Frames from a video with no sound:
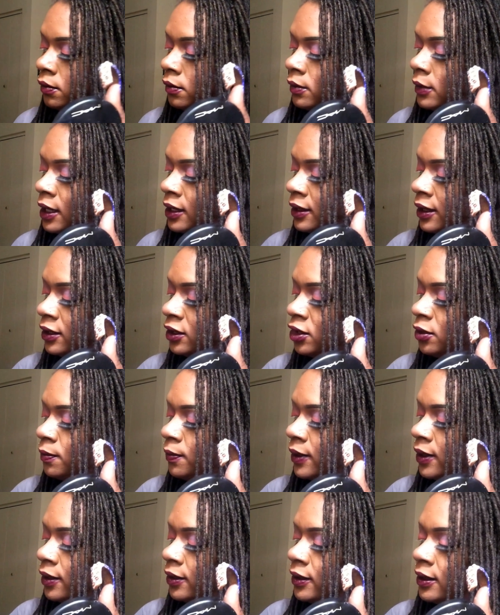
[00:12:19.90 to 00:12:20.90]
And then you
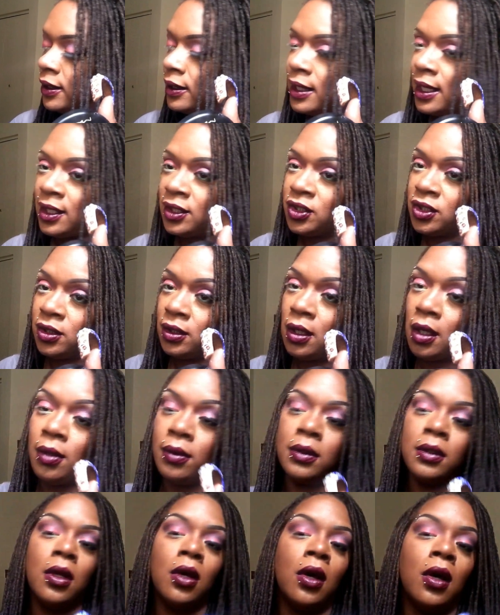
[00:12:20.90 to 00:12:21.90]
build it as you go
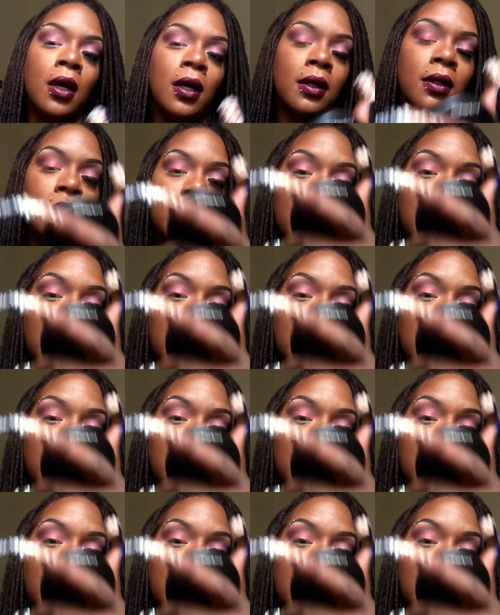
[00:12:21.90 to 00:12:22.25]
along.